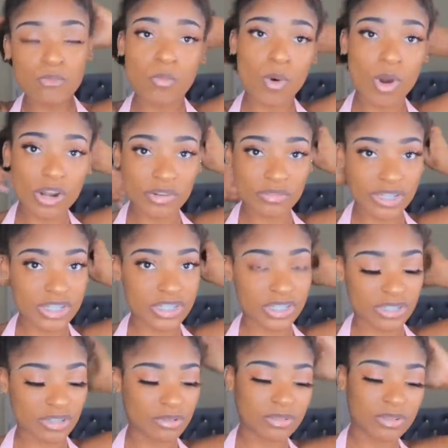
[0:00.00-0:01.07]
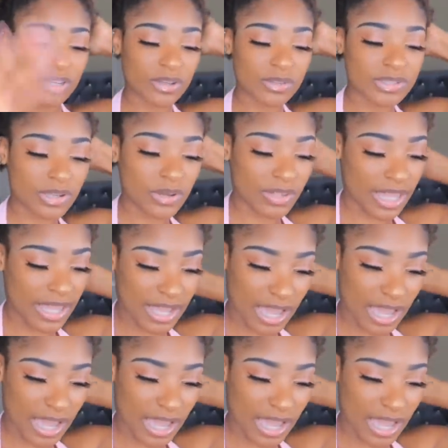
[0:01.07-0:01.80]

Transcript: watery gel, you know? So like,